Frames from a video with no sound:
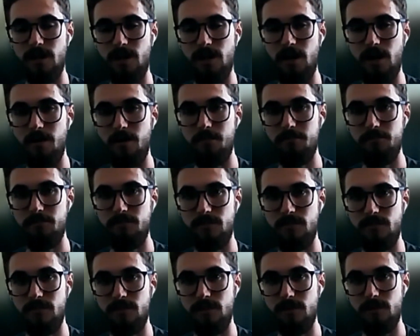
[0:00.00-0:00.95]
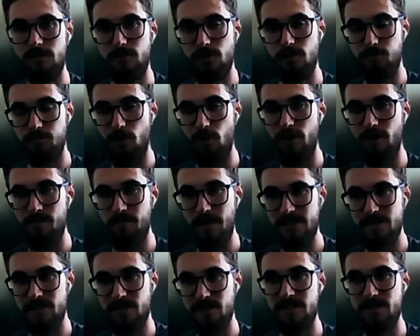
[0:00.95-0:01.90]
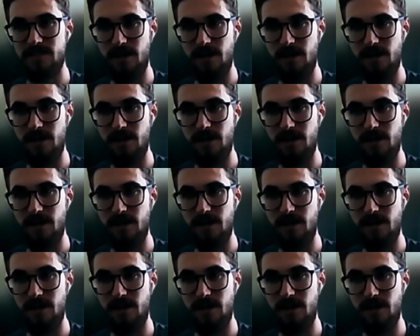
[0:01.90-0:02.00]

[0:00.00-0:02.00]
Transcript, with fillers: um, your program mentor